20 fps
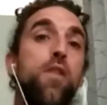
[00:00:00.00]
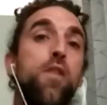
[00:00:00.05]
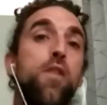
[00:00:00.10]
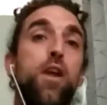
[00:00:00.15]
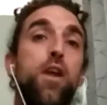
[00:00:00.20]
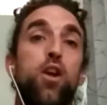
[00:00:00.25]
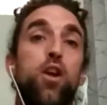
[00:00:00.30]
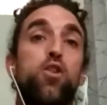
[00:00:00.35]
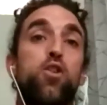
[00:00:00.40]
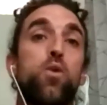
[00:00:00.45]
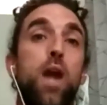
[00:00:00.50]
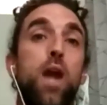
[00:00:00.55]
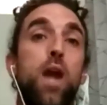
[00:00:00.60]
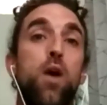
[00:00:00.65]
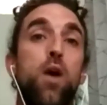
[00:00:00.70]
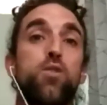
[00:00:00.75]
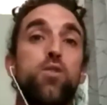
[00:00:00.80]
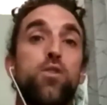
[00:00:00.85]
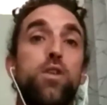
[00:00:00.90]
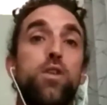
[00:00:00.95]
They can do
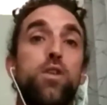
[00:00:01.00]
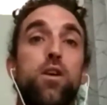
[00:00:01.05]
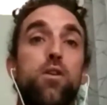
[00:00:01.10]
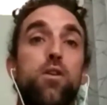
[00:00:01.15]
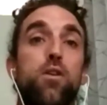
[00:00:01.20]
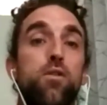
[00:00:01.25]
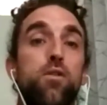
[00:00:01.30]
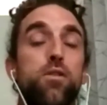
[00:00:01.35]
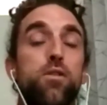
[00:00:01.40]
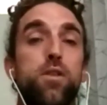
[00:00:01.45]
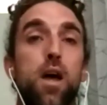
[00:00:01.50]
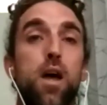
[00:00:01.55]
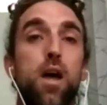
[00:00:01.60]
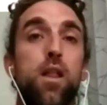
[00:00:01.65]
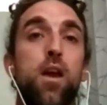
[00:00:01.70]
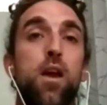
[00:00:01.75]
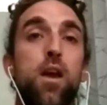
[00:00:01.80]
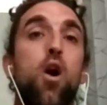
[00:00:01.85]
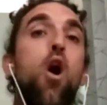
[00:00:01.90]
counter-cyclical selling,